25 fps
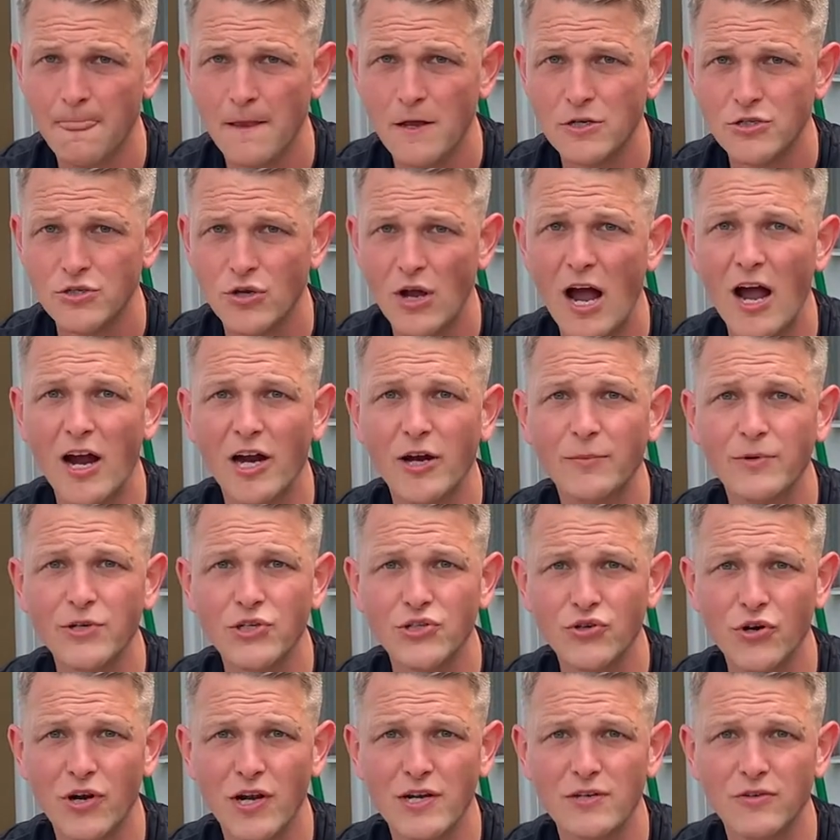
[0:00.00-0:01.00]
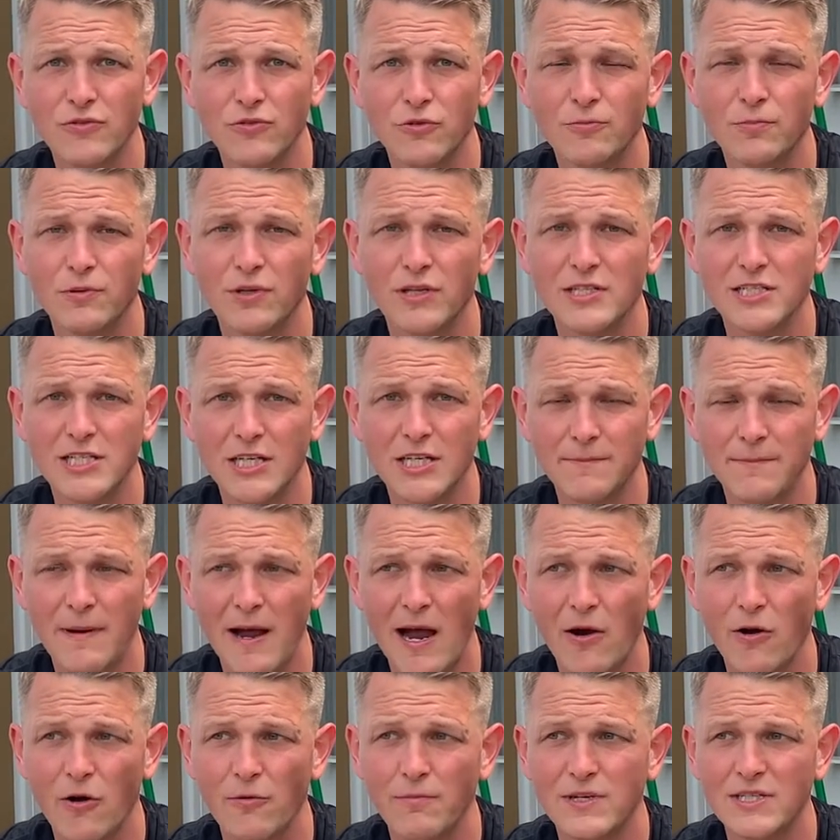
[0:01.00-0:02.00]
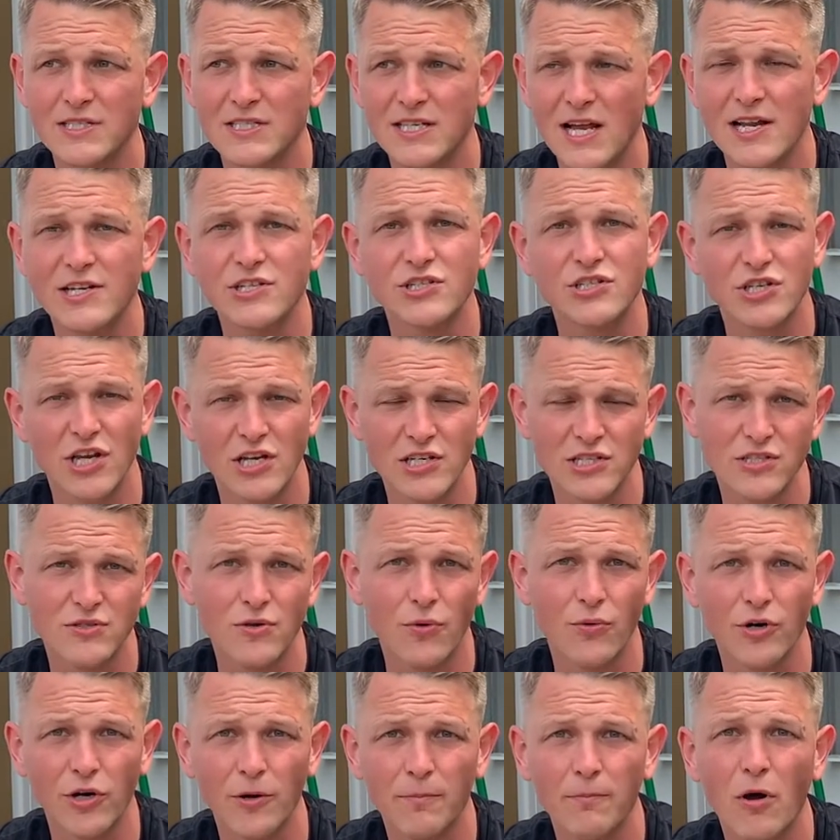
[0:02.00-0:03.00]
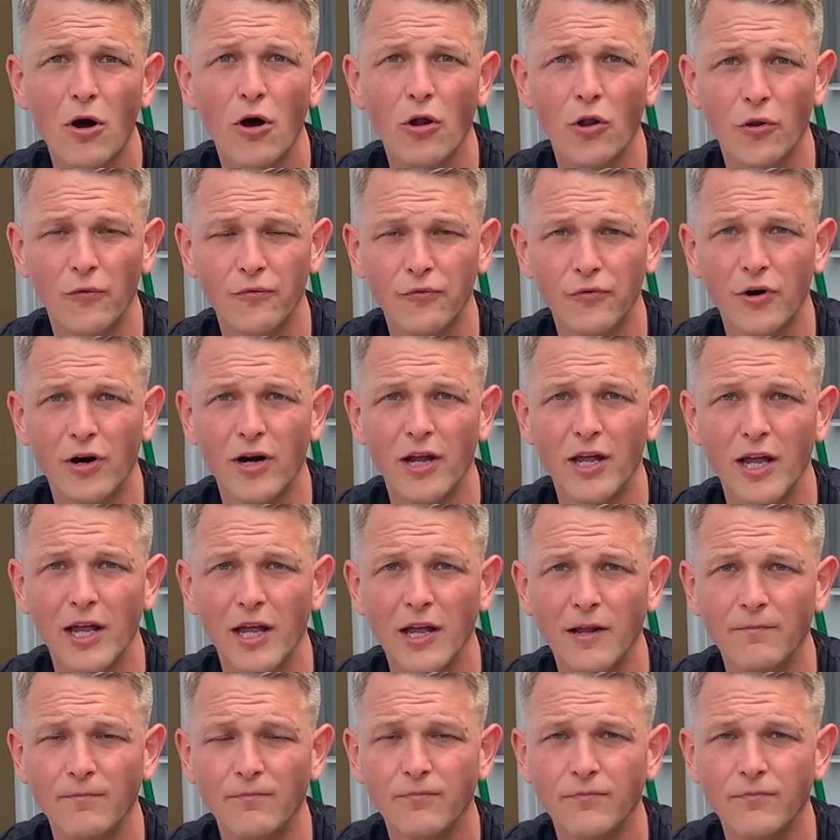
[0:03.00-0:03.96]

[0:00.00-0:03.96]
So how can we train through ballistic power besides just throwing a ball over our head?